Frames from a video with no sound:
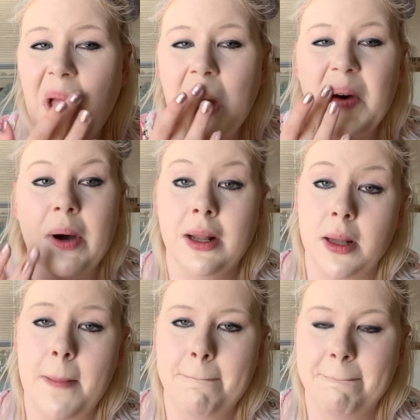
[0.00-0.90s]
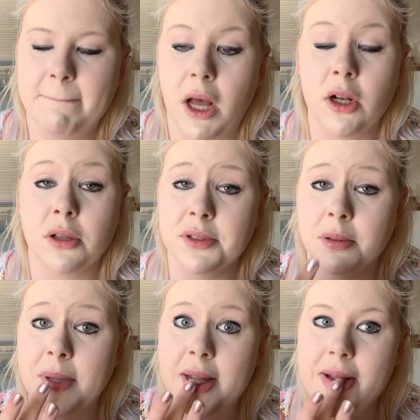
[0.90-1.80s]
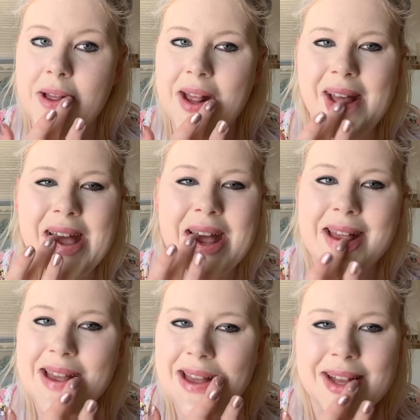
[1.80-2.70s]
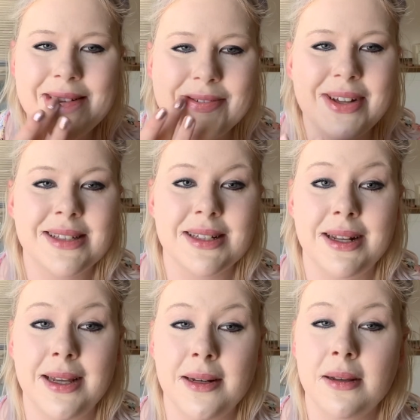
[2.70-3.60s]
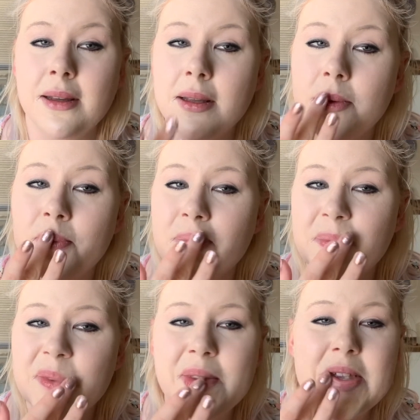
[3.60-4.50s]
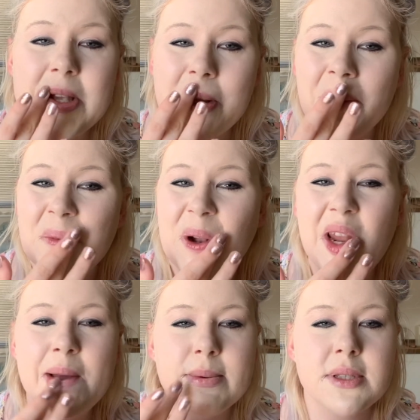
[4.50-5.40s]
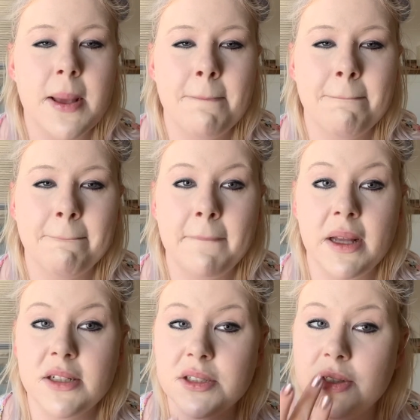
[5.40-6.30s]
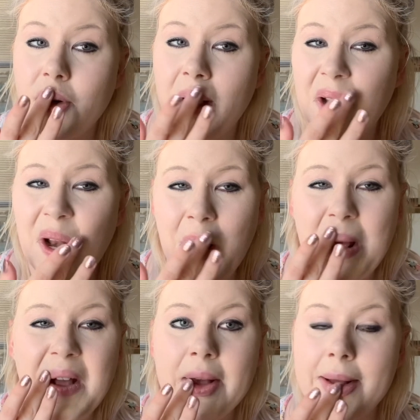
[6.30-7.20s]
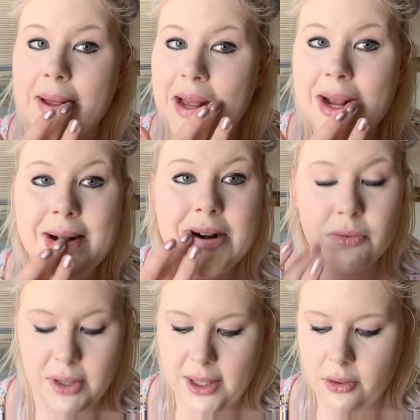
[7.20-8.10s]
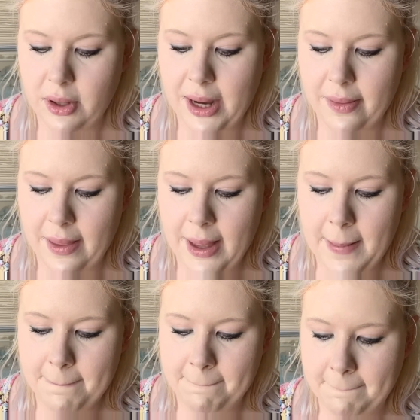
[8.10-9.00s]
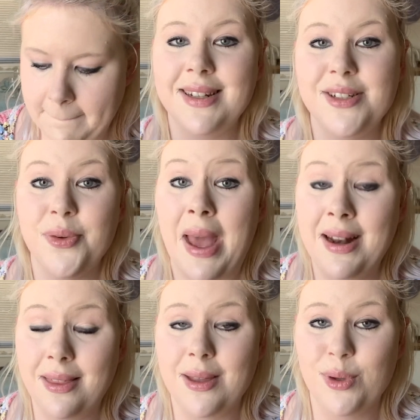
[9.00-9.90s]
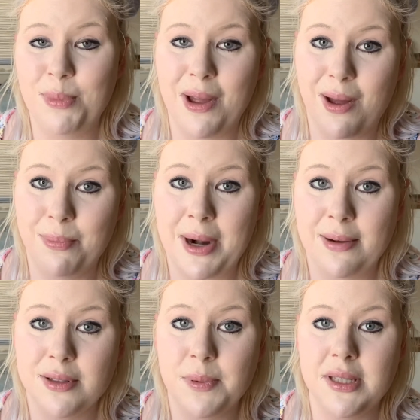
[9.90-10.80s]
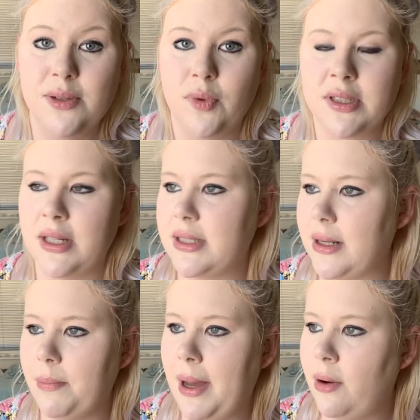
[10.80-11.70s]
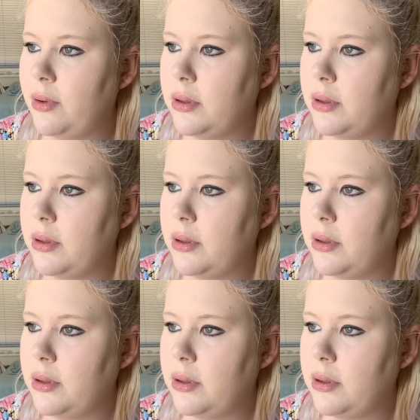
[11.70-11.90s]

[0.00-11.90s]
well, a little bit of Vaseline on my lips just to try and recreate that. I didn't do anything with my eyebrows because it wasn't until about